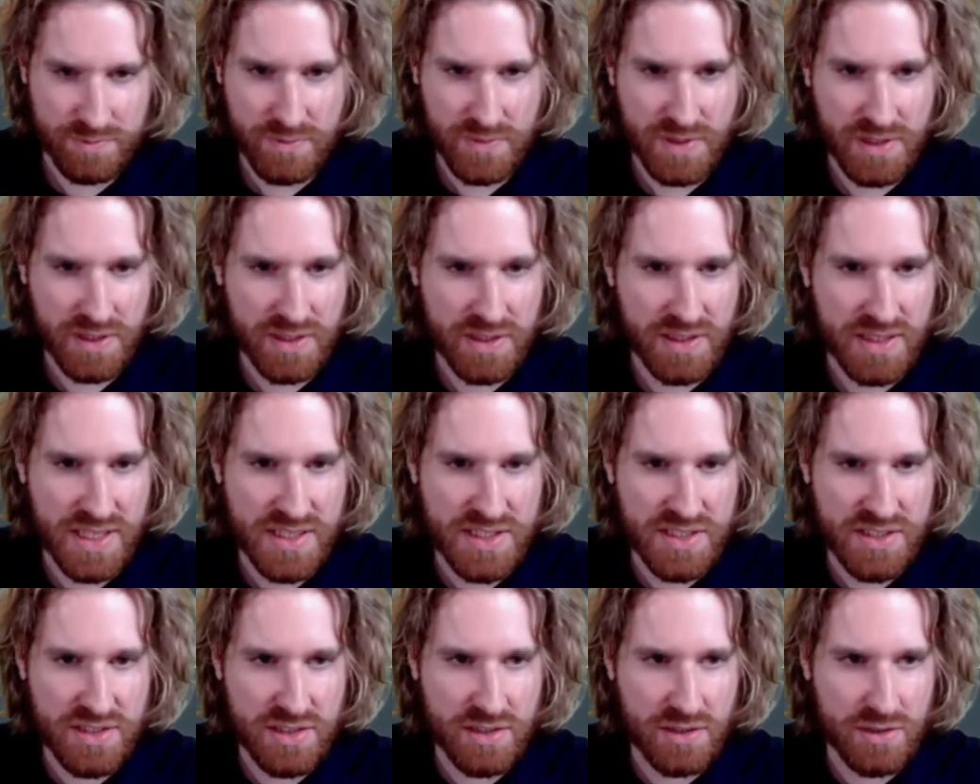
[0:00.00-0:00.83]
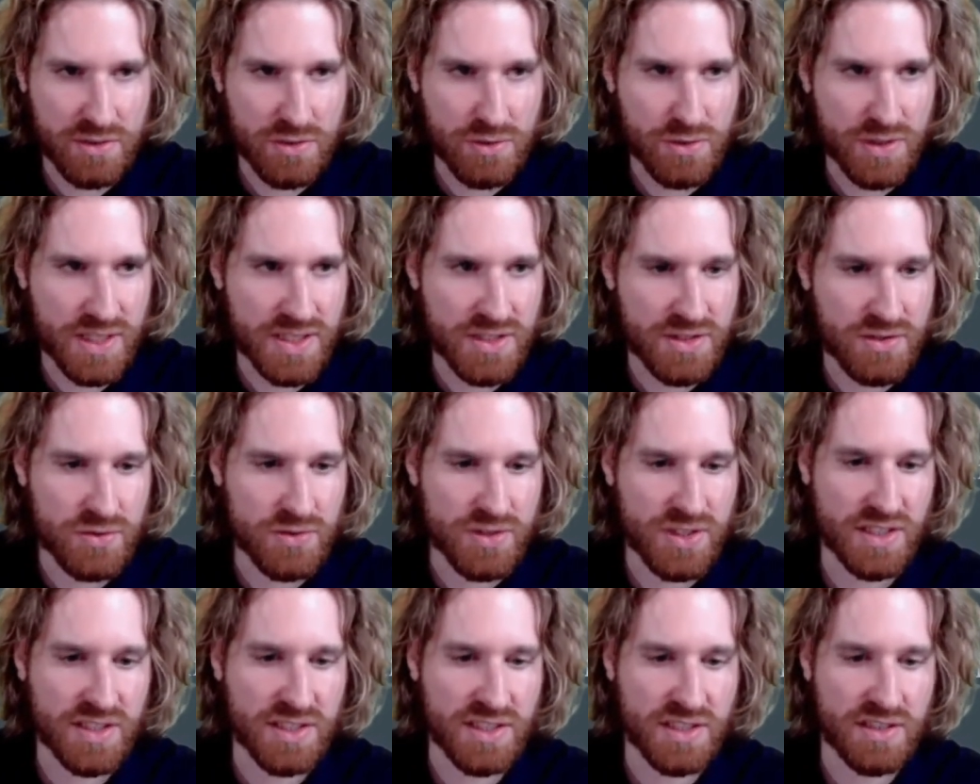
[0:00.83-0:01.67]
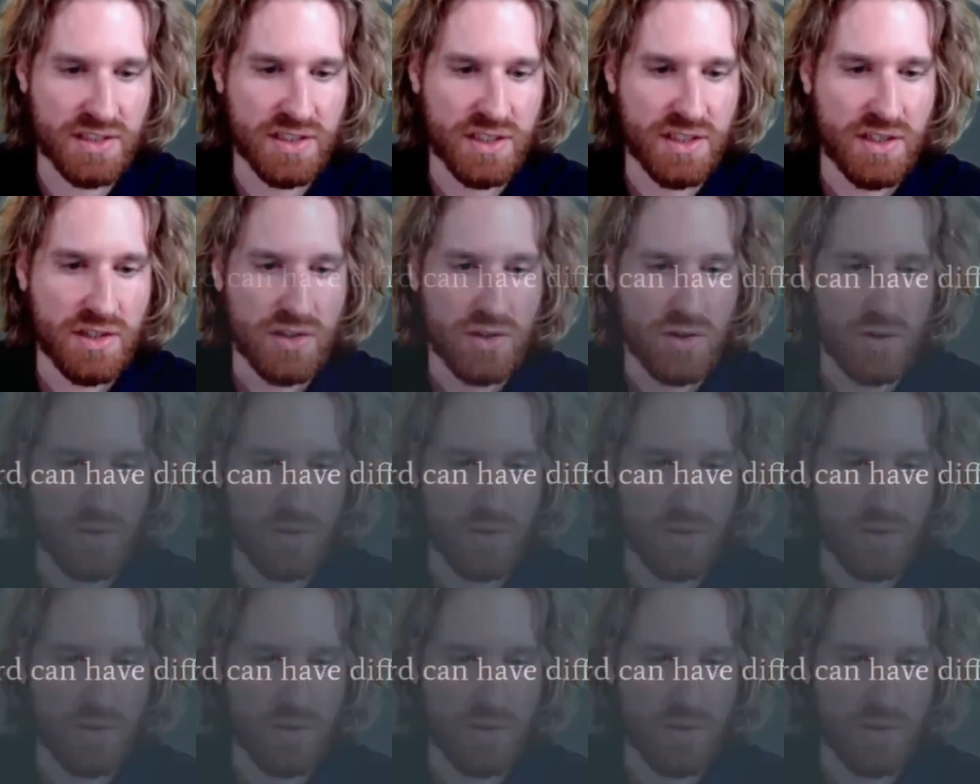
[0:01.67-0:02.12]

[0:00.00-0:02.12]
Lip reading: let's look into the idea of